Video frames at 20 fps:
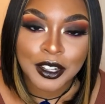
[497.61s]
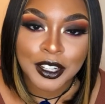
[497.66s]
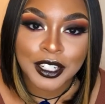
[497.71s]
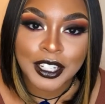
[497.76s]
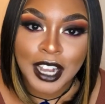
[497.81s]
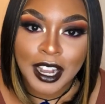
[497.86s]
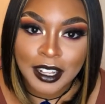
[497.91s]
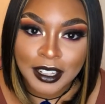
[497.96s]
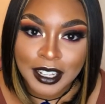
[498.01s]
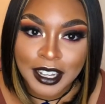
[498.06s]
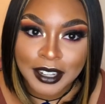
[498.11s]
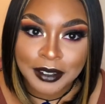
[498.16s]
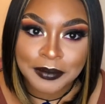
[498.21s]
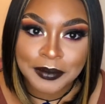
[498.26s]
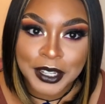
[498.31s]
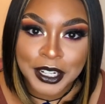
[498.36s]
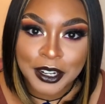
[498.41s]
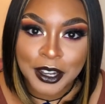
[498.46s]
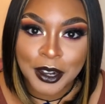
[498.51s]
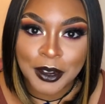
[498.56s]
Y'all let
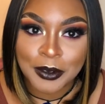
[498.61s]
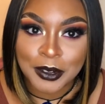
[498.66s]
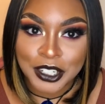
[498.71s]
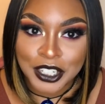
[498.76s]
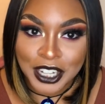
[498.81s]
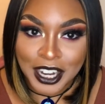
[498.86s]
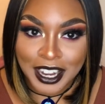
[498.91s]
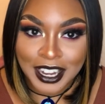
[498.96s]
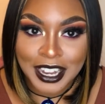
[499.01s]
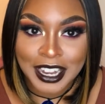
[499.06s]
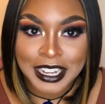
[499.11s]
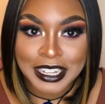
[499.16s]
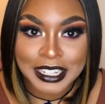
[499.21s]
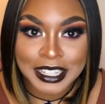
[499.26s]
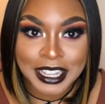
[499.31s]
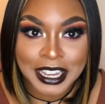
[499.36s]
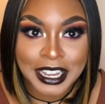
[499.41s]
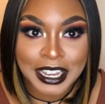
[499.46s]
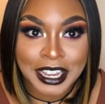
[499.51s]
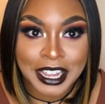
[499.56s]
me know what y'all guys
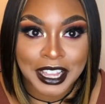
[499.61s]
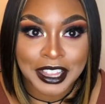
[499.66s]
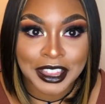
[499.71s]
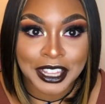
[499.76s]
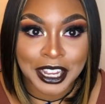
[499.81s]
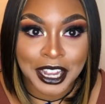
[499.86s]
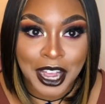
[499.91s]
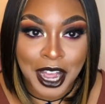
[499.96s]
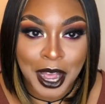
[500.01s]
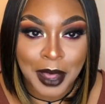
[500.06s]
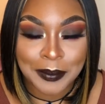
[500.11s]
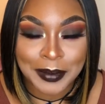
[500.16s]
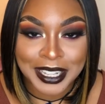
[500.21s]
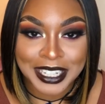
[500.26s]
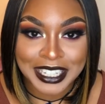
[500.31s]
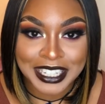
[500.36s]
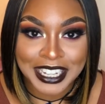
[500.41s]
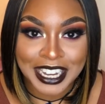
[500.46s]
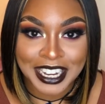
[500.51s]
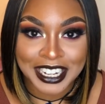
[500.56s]
think in the
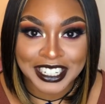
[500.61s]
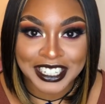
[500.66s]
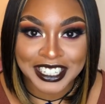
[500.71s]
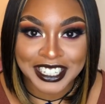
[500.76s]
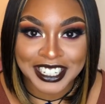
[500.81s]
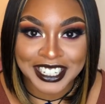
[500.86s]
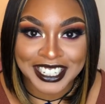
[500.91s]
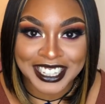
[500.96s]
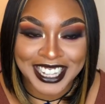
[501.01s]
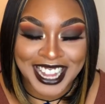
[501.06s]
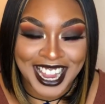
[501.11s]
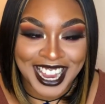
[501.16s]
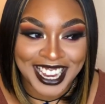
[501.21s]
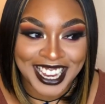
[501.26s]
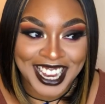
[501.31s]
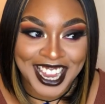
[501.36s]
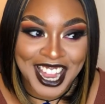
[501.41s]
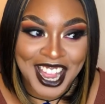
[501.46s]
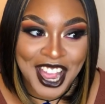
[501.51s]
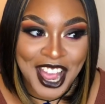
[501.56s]
comment section.
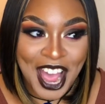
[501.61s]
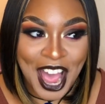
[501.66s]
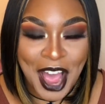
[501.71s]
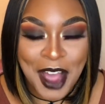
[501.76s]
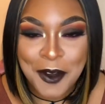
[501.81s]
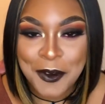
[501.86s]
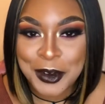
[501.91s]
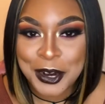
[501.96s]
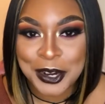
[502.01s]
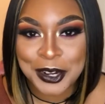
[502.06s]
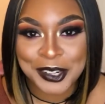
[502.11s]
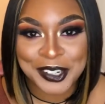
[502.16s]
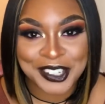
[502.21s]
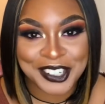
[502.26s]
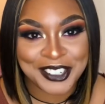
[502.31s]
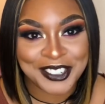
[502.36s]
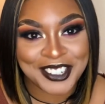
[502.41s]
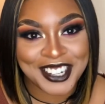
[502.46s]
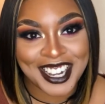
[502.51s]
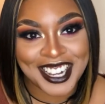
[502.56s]
Like, I want to know
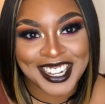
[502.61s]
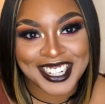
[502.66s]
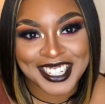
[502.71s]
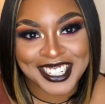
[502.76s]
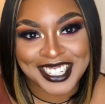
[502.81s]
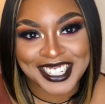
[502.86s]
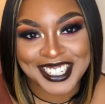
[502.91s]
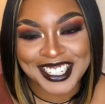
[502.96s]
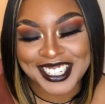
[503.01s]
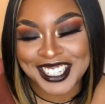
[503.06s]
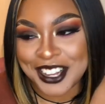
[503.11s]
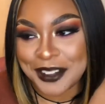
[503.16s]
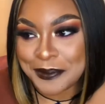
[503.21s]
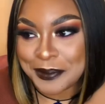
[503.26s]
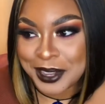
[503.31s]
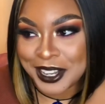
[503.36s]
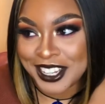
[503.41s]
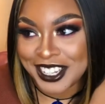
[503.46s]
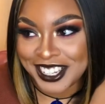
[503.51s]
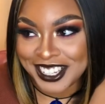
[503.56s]
you guys'
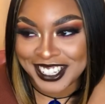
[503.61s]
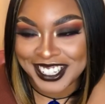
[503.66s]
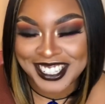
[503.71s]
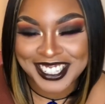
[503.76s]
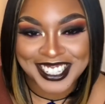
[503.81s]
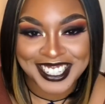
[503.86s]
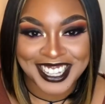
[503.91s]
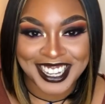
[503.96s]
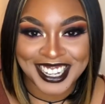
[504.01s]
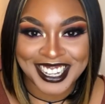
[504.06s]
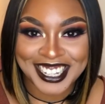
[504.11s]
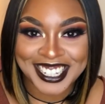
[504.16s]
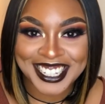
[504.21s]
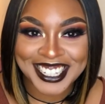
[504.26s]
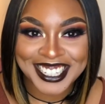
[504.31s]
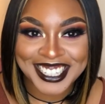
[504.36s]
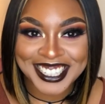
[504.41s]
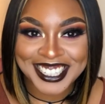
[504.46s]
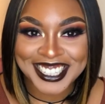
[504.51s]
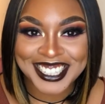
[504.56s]
opinions. Like,
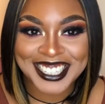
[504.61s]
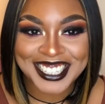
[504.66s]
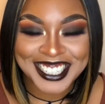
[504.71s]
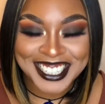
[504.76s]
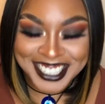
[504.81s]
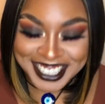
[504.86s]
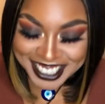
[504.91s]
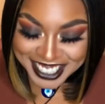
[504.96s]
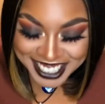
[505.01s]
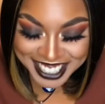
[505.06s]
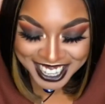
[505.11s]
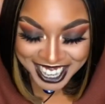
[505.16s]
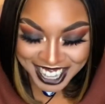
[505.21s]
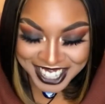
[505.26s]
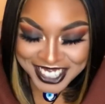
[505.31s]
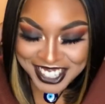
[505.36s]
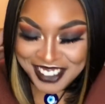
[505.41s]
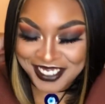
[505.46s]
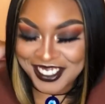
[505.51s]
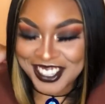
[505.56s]
this, I
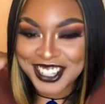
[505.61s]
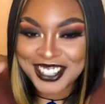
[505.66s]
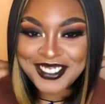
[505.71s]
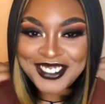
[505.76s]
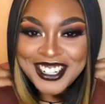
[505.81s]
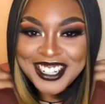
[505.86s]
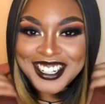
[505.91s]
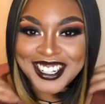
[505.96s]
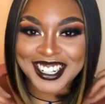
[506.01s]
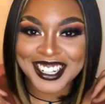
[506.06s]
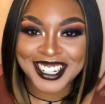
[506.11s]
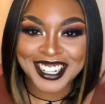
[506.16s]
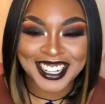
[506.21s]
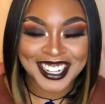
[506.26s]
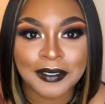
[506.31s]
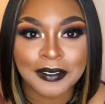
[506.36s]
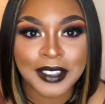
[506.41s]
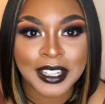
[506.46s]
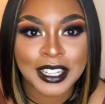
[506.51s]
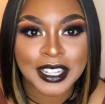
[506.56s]
love this wig.
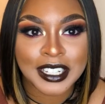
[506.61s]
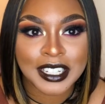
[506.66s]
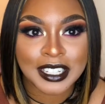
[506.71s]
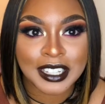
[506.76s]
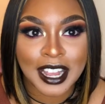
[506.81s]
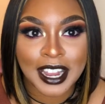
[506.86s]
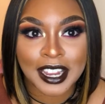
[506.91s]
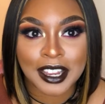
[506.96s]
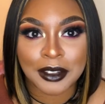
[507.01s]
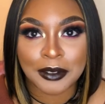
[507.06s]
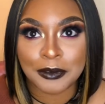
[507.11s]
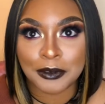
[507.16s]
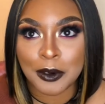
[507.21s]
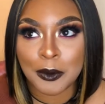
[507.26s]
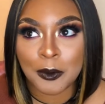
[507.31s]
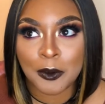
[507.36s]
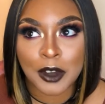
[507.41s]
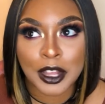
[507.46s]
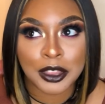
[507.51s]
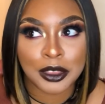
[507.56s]
Give this like
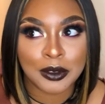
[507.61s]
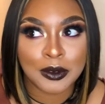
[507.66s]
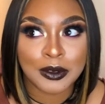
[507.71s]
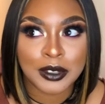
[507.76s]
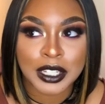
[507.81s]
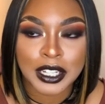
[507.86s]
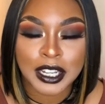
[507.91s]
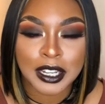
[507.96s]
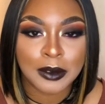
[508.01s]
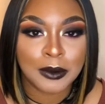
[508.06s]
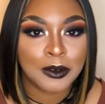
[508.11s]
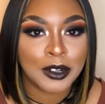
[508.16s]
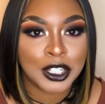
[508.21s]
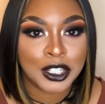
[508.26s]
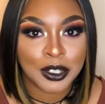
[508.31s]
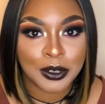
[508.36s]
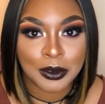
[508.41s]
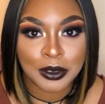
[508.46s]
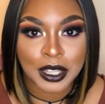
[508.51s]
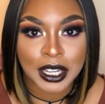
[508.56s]
from 1 through 10
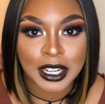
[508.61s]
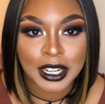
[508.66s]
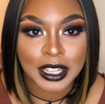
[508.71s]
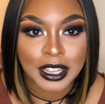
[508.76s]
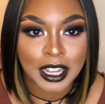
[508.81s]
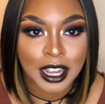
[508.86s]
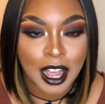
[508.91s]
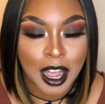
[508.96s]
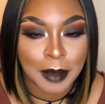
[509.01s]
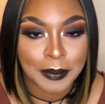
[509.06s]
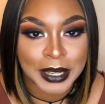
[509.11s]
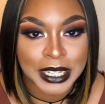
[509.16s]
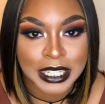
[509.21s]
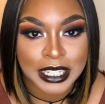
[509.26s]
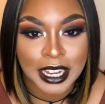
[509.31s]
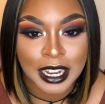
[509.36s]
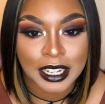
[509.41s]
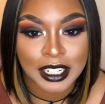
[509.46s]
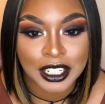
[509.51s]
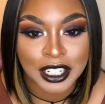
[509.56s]
what you think in the comment
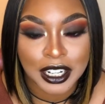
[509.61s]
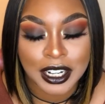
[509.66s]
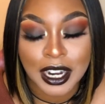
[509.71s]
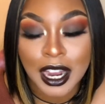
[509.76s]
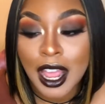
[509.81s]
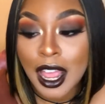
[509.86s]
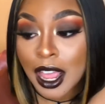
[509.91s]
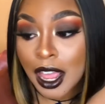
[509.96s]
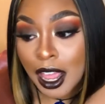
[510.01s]
section.